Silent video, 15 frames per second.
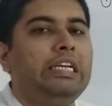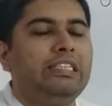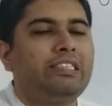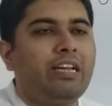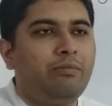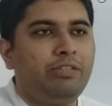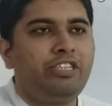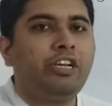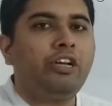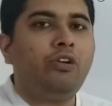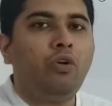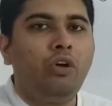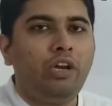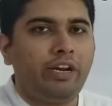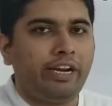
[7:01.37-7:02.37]
establishing an
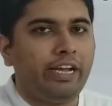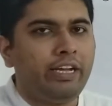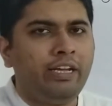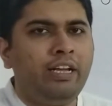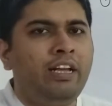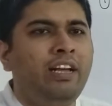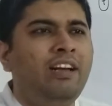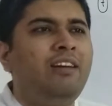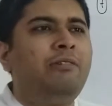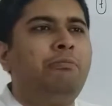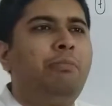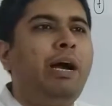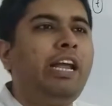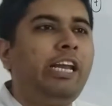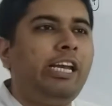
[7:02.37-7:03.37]
oil rig,
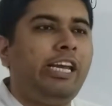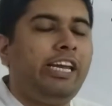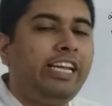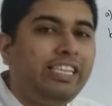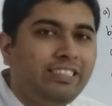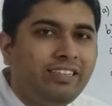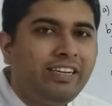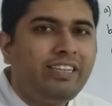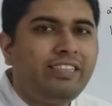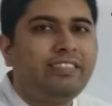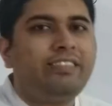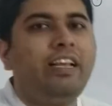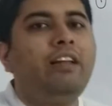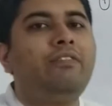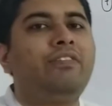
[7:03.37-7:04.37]
by nature
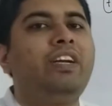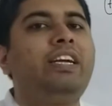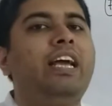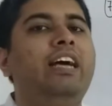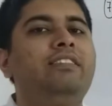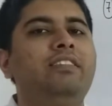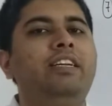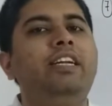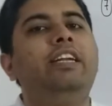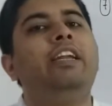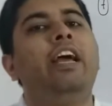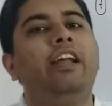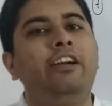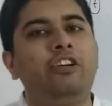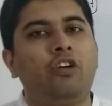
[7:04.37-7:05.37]
itself, it has an
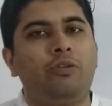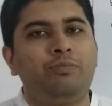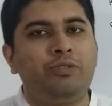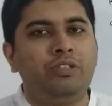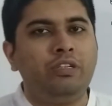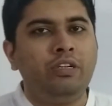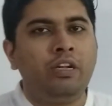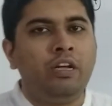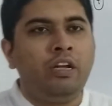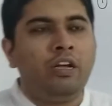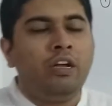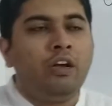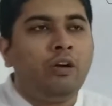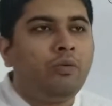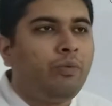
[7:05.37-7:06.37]
inherent option
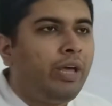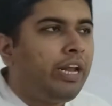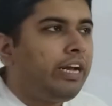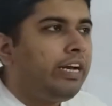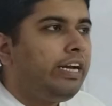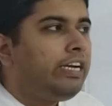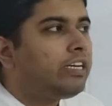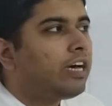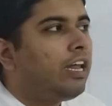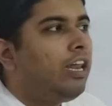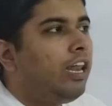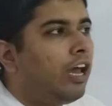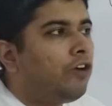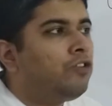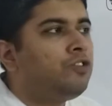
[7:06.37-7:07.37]
where it
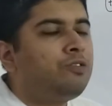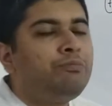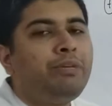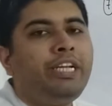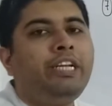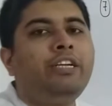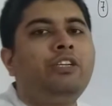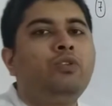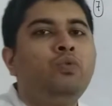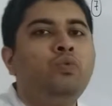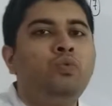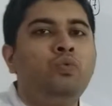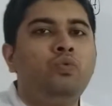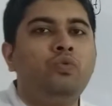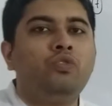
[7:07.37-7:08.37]
allows me
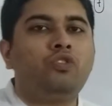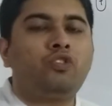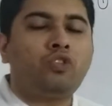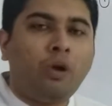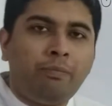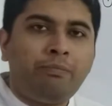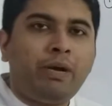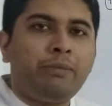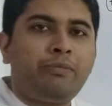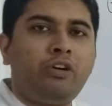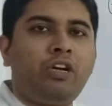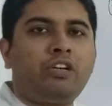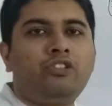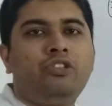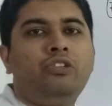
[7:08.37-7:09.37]
to stop my
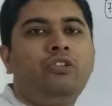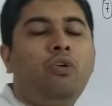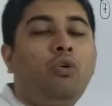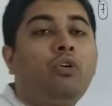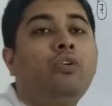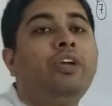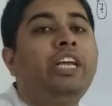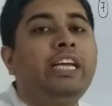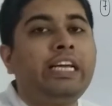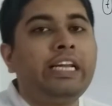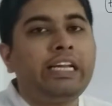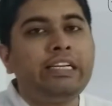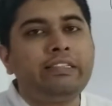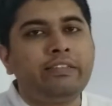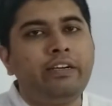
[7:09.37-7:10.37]
production or to
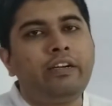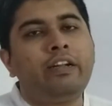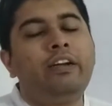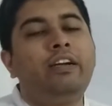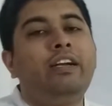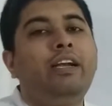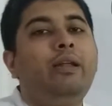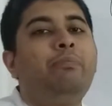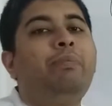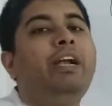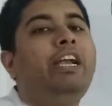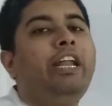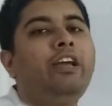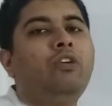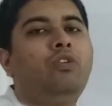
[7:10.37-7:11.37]
increase it
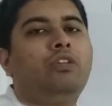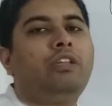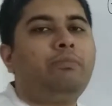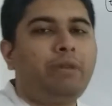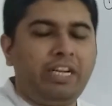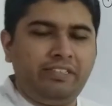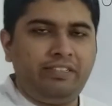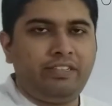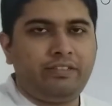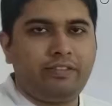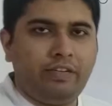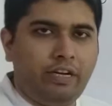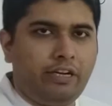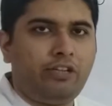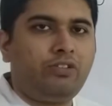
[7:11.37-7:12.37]
depending on the pricing
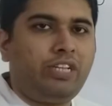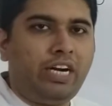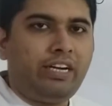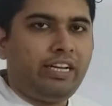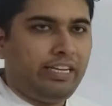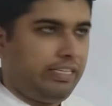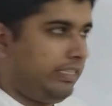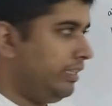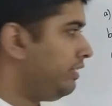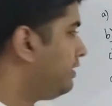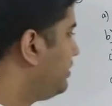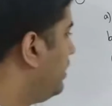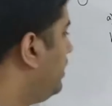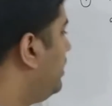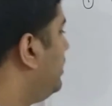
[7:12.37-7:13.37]
scenario that
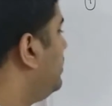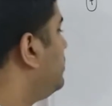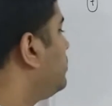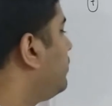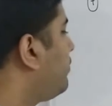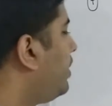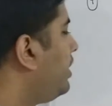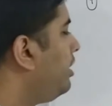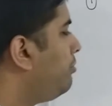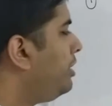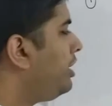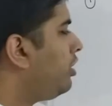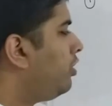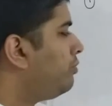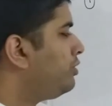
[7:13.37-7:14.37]
exists. So
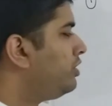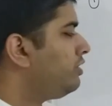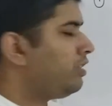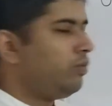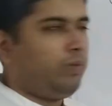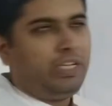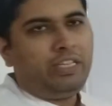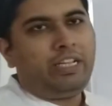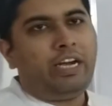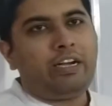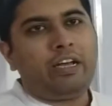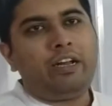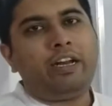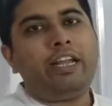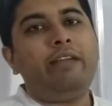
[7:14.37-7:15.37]
fundamental options are one that
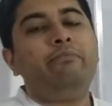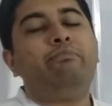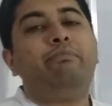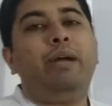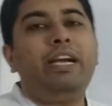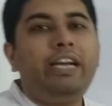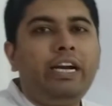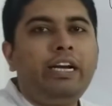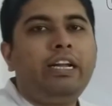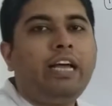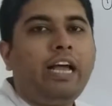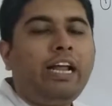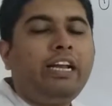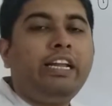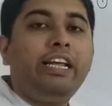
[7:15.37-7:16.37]
are embedded
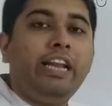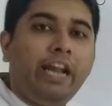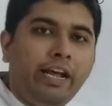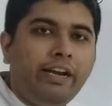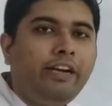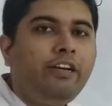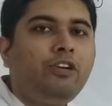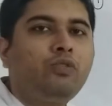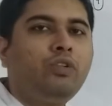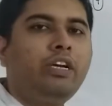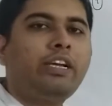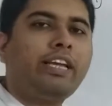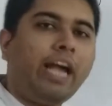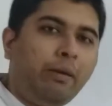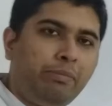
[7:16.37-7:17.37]
and inherent to the
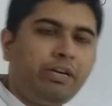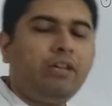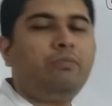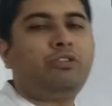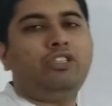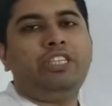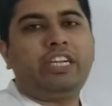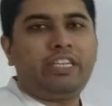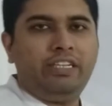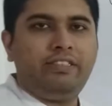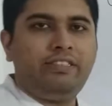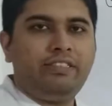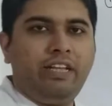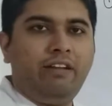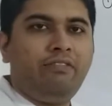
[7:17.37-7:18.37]
capital project
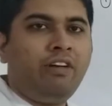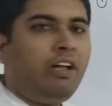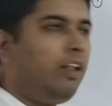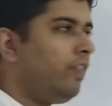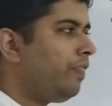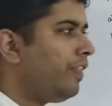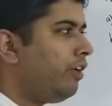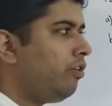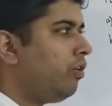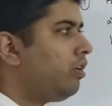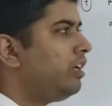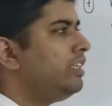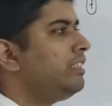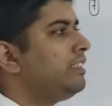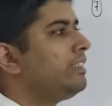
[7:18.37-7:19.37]
itself. They are
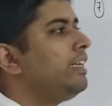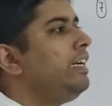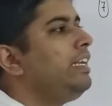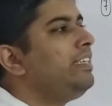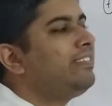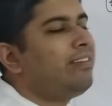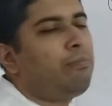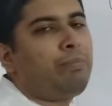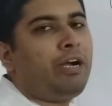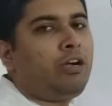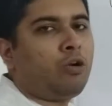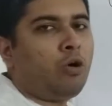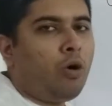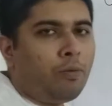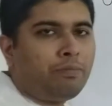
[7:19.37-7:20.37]
not necessarily
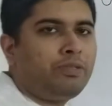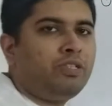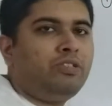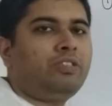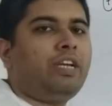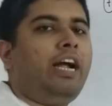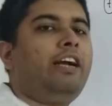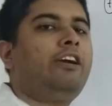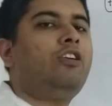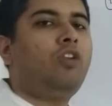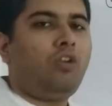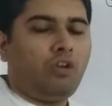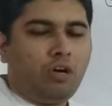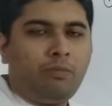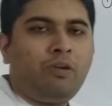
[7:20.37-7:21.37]
separate options added
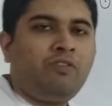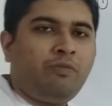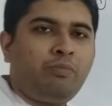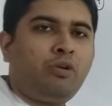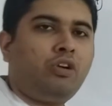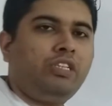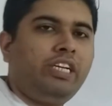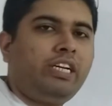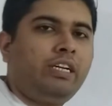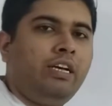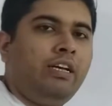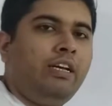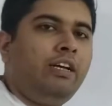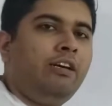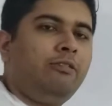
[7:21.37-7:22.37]
on top of project,
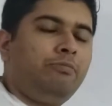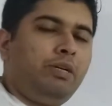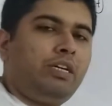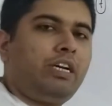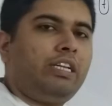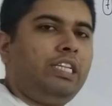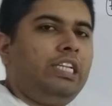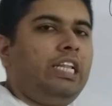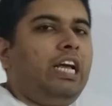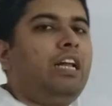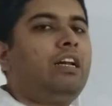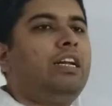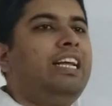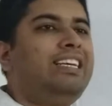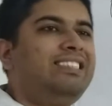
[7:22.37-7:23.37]
but rather they
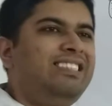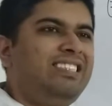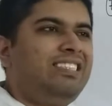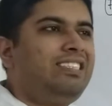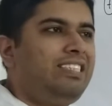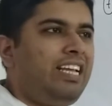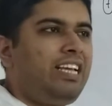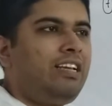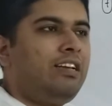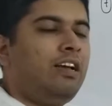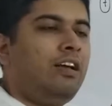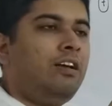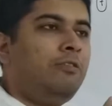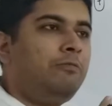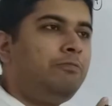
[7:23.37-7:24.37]
are existing
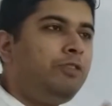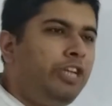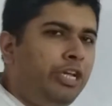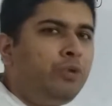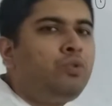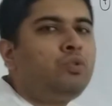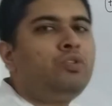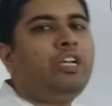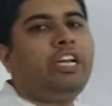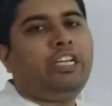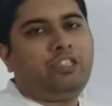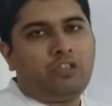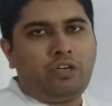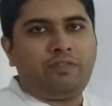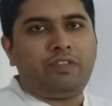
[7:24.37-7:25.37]
due to the
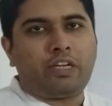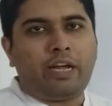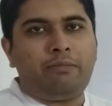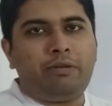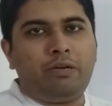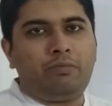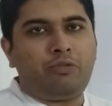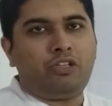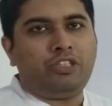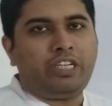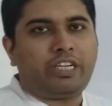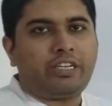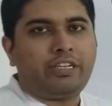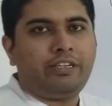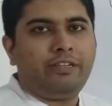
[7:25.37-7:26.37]
nature of the capital
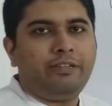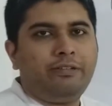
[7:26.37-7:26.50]
project.